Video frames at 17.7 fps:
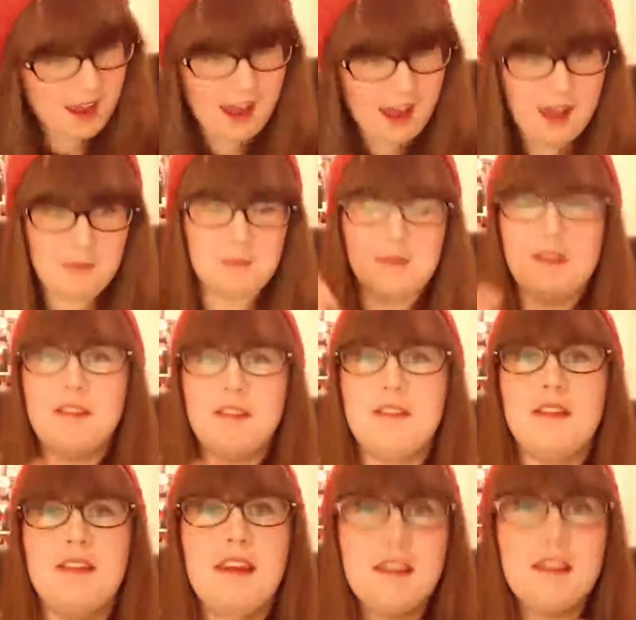
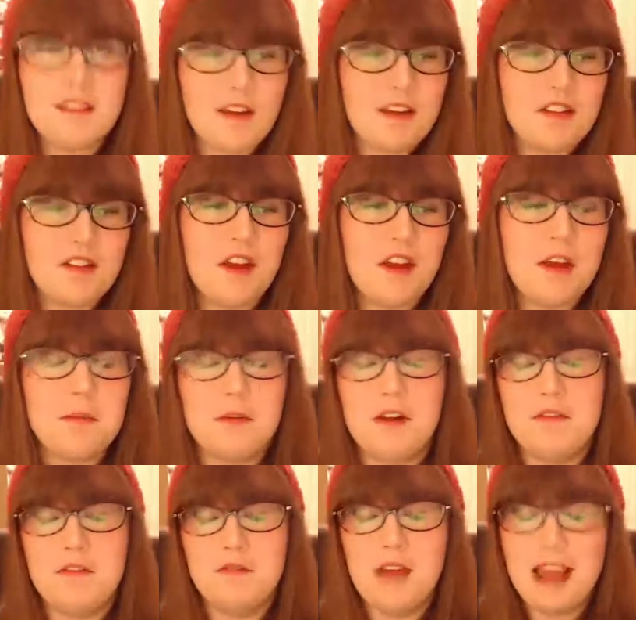CSI
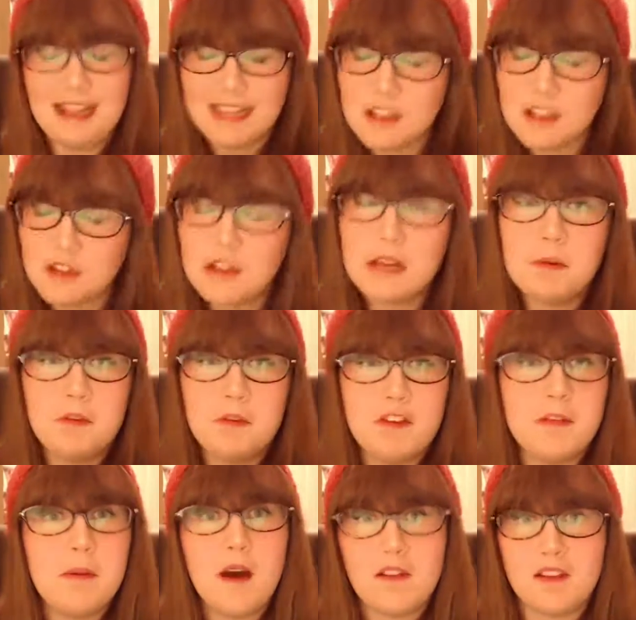Cyber. I literally
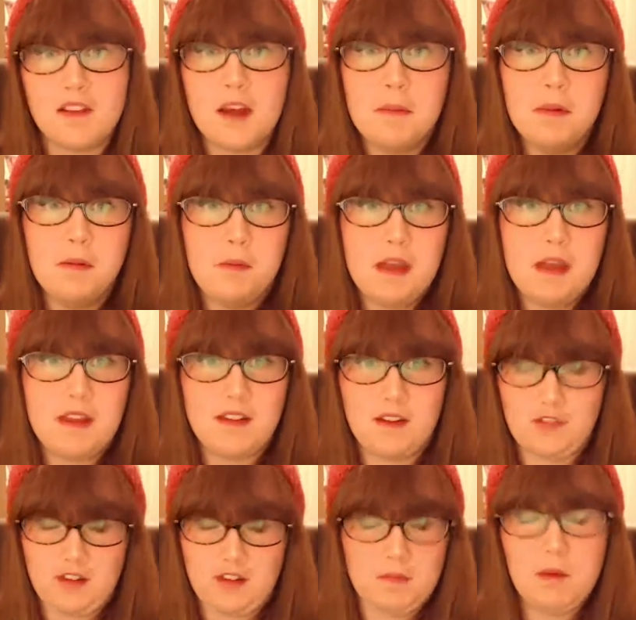within the past couple of
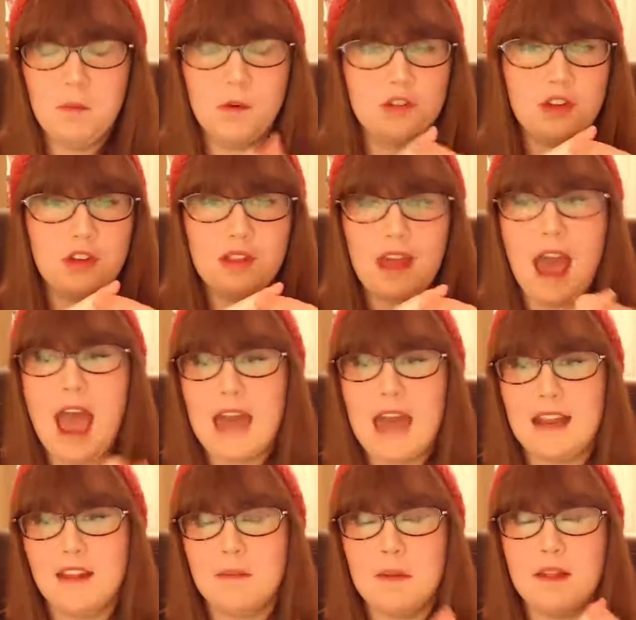weeks, I've just been watching that,
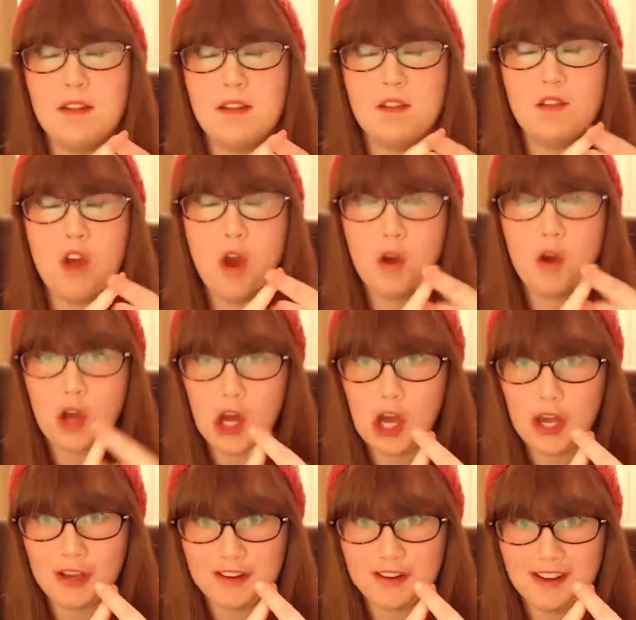and it's been so
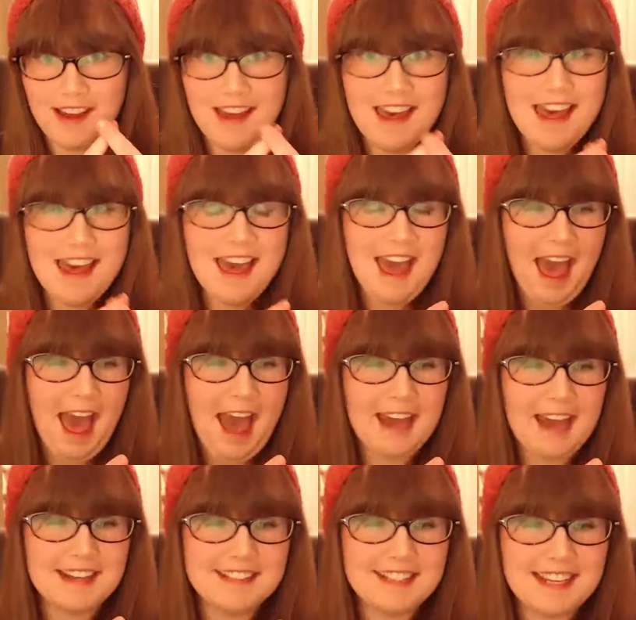good.
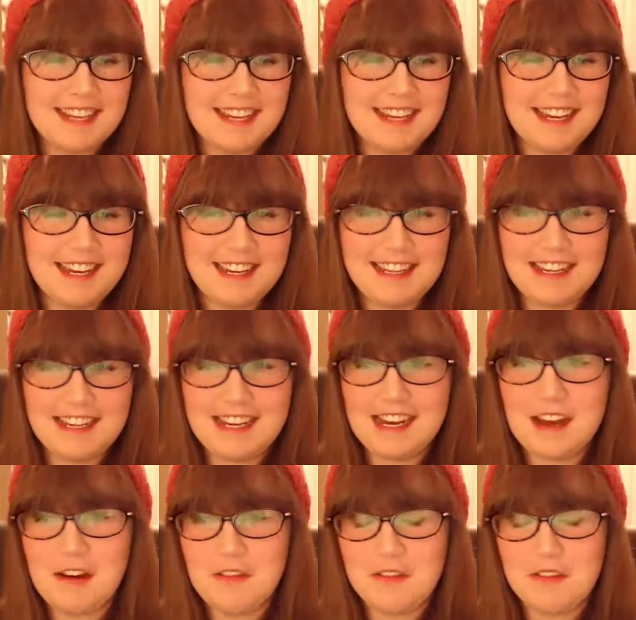And
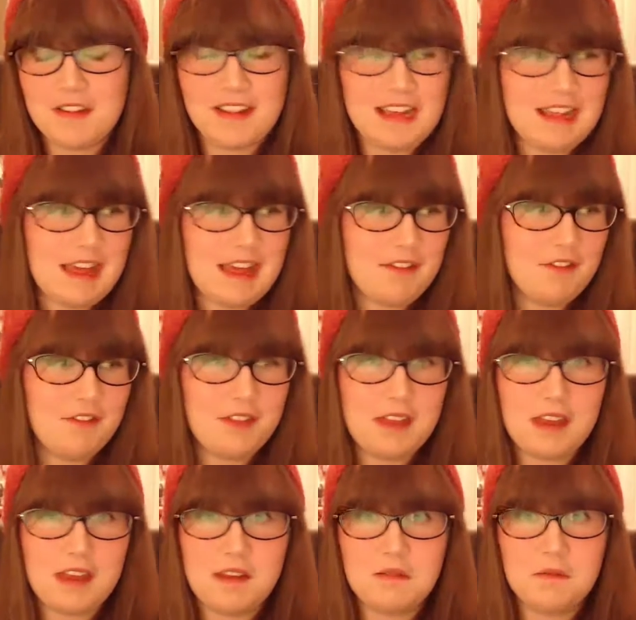obviously, they're
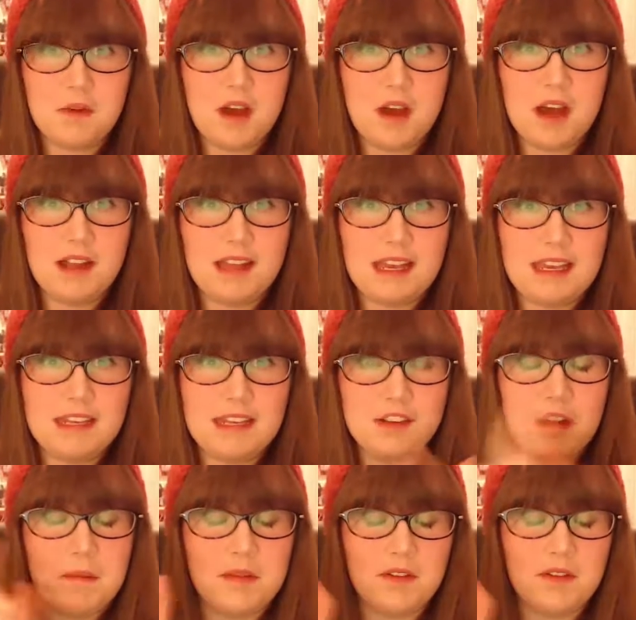like
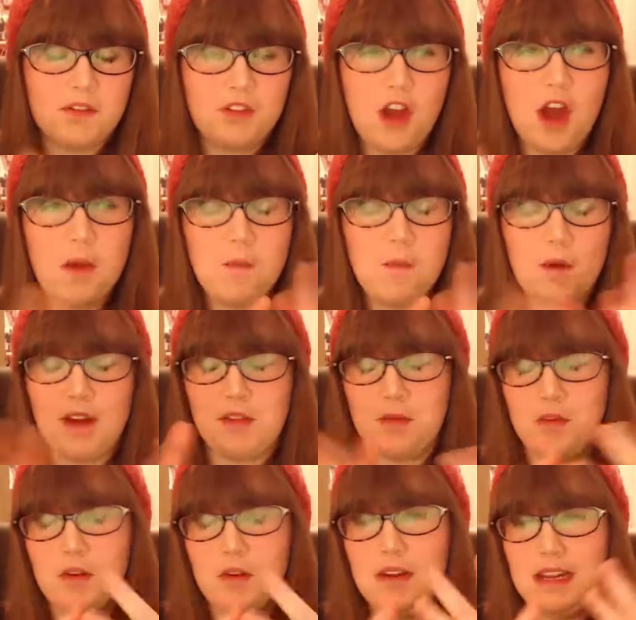in terms of
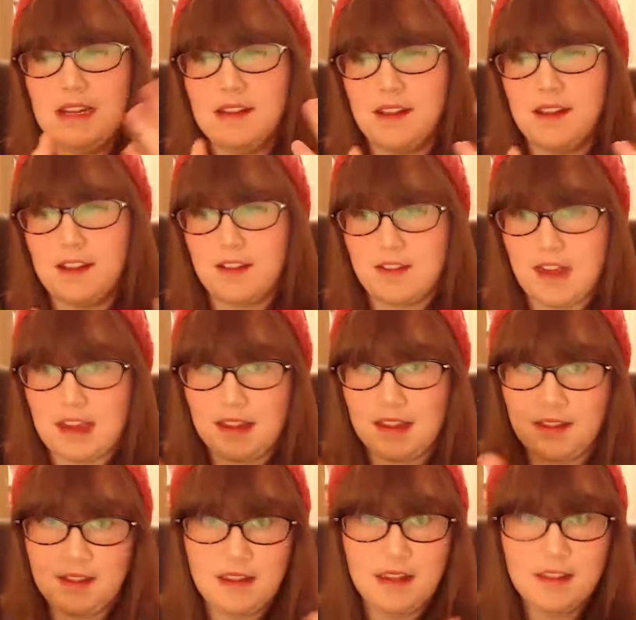time-wise, we're only in like the
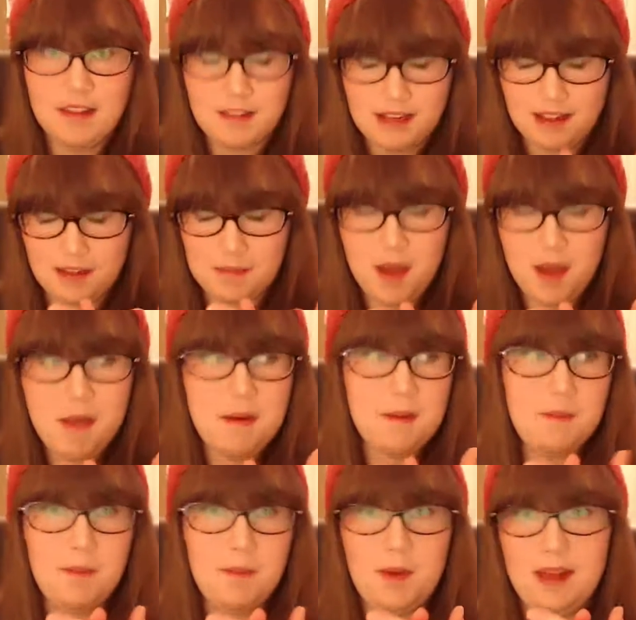second season at the
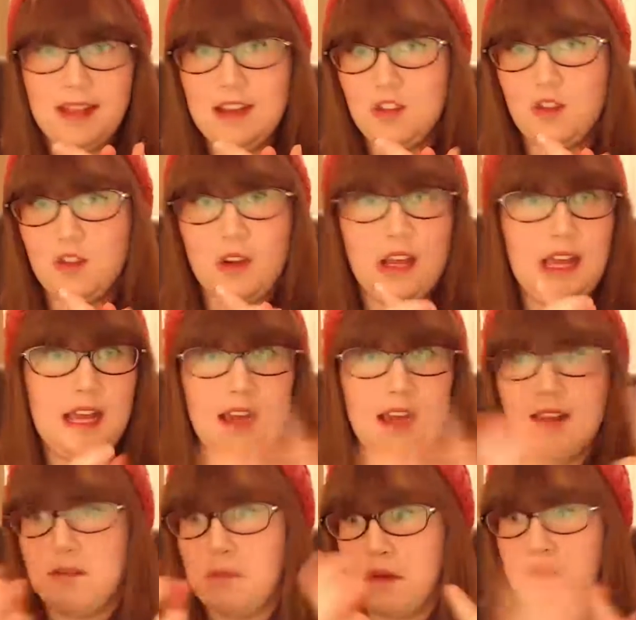moment. But
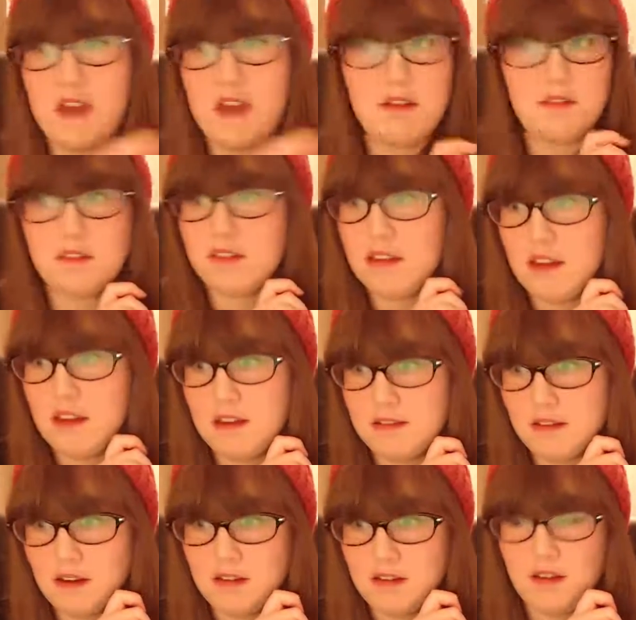literally, it's my favourite
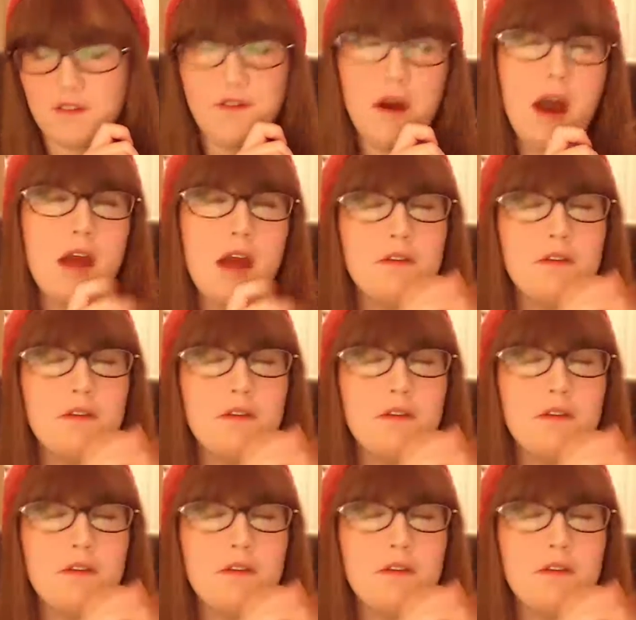CSI so far.